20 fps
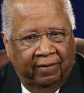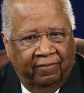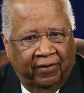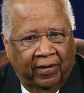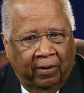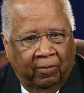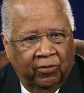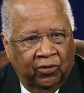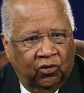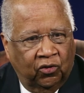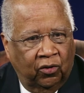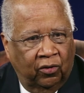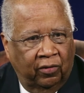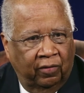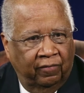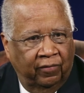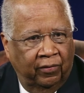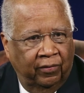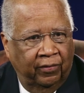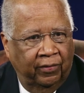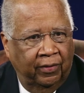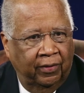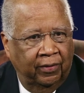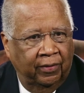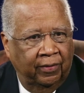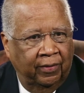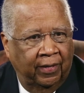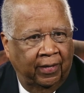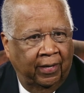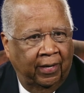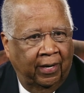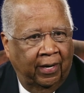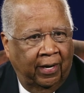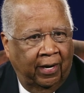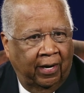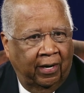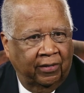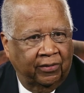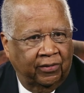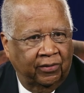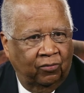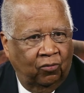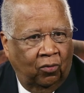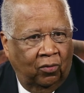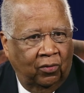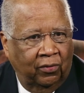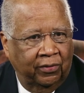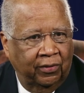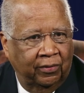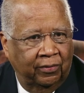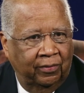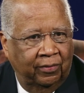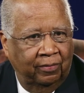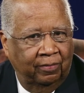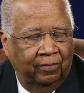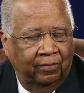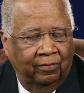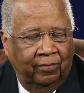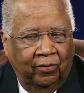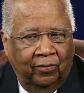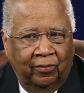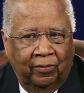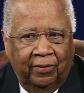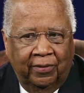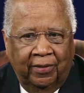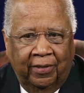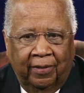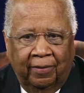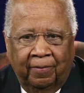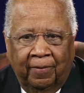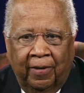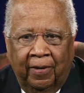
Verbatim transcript: if I would serve on the Harrison Walnut Board now.